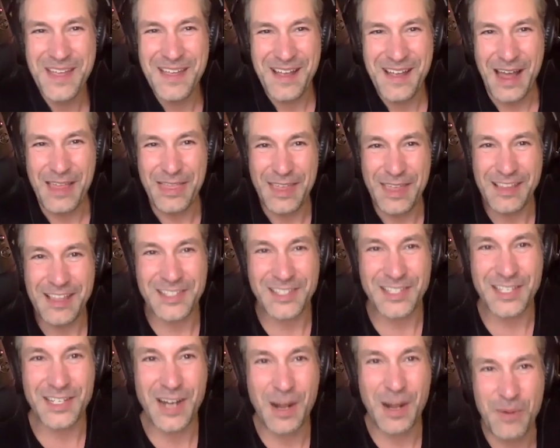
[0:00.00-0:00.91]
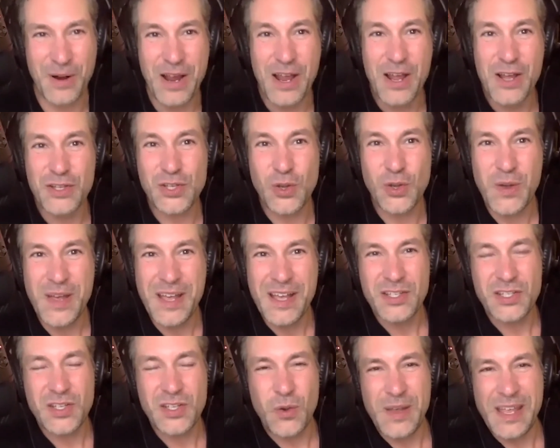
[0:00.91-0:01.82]
I think that's the number. So
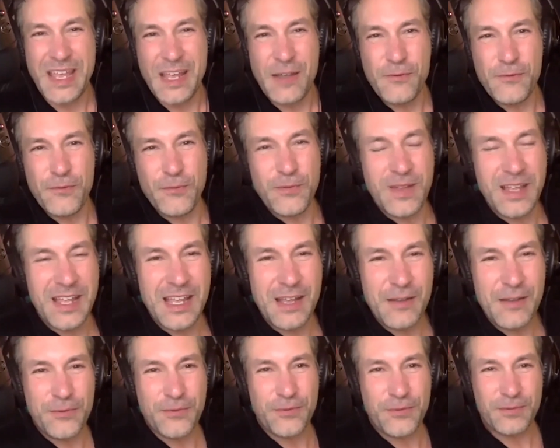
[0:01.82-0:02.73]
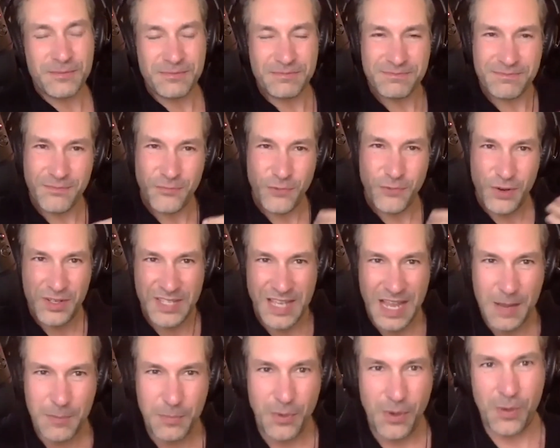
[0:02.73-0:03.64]
if for
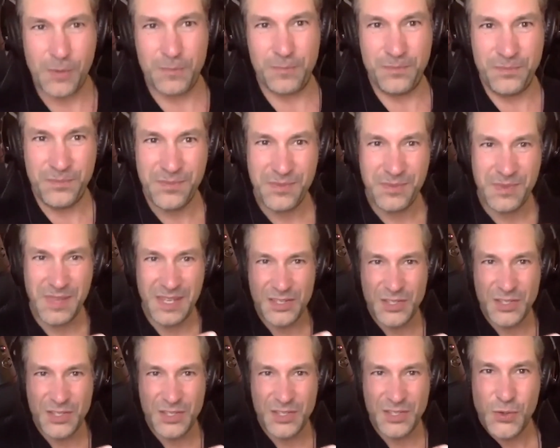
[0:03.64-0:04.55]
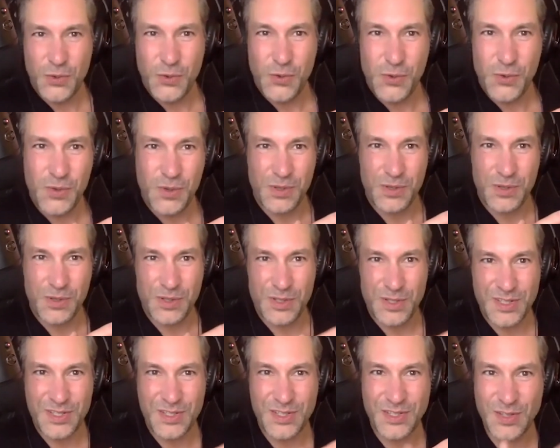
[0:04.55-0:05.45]
example, these tools
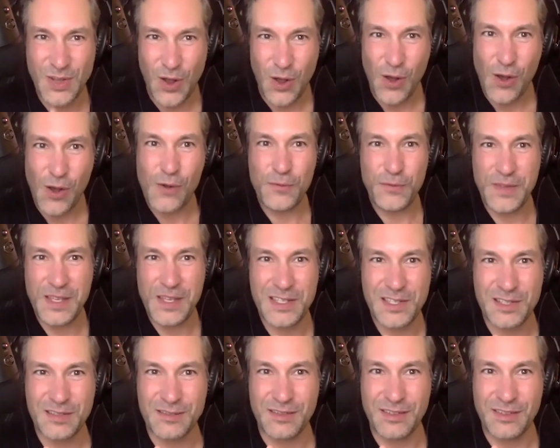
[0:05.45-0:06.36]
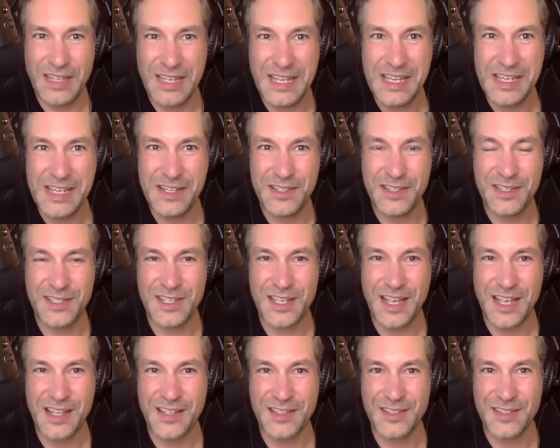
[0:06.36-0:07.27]
solve these leads
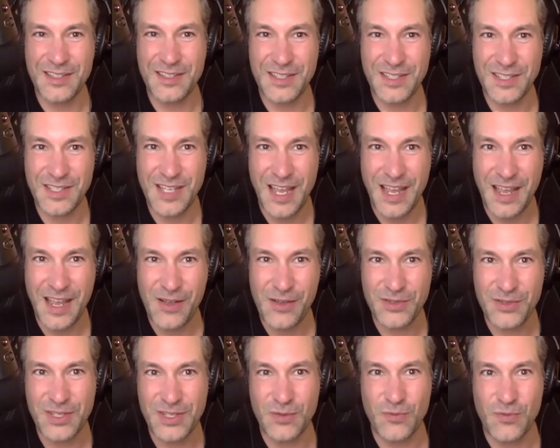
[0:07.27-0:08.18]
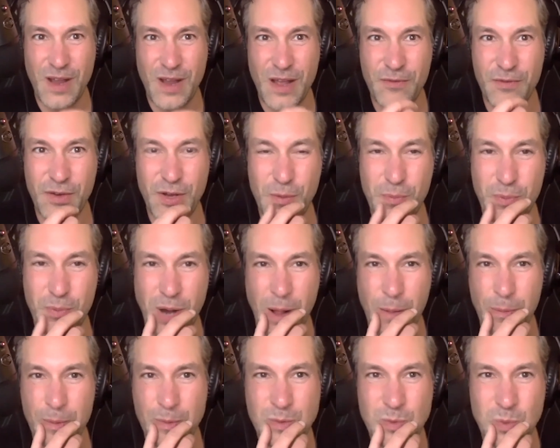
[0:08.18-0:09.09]
and sales and revenue
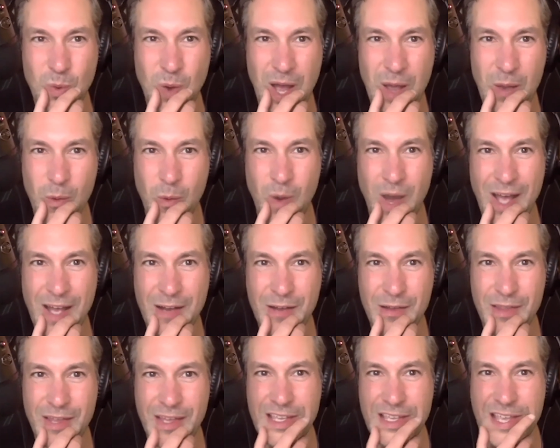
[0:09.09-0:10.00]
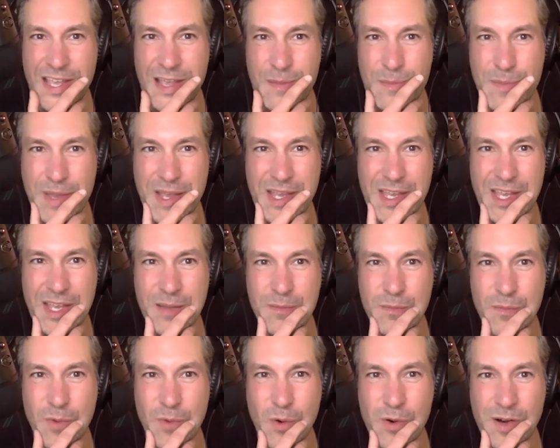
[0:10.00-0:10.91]
problems, why do they keep making
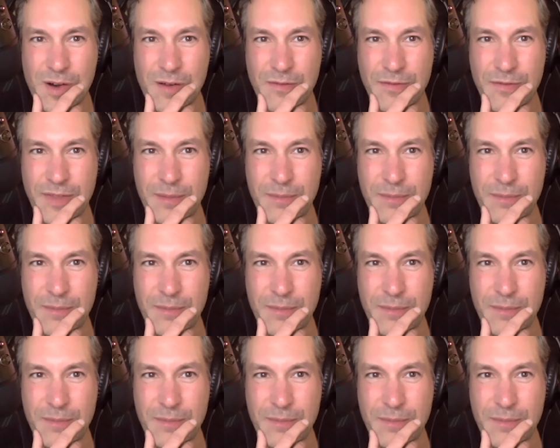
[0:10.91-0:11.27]
more of them?